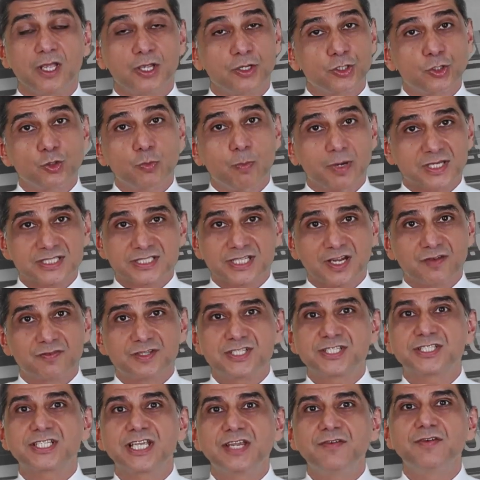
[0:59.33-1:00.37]
You must have
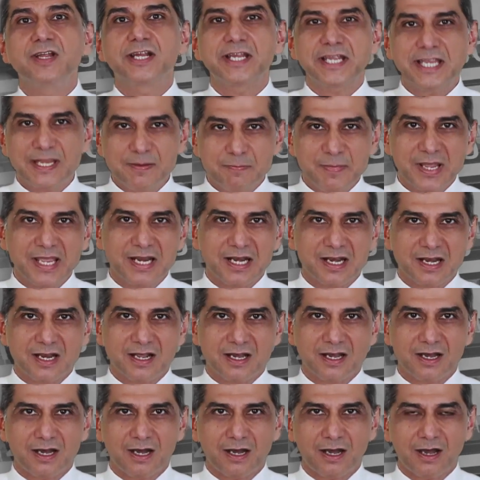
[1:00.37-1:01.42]
received an email
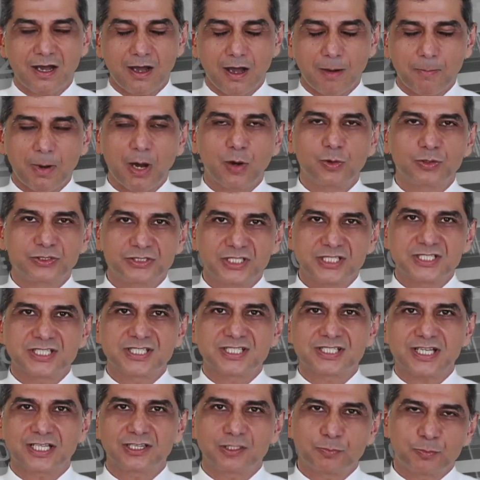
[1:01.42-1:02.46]
about
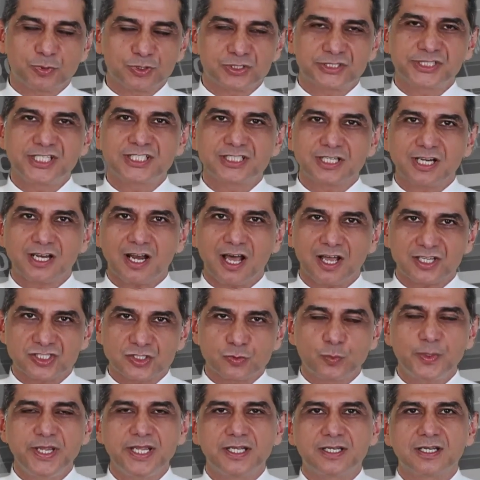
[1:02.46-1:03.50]
this and the procedure last
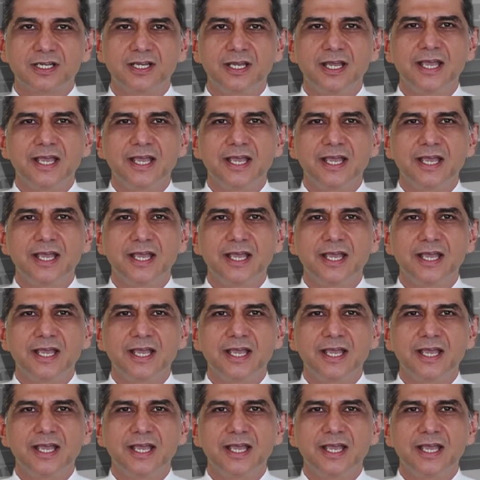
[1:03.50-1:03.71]
week.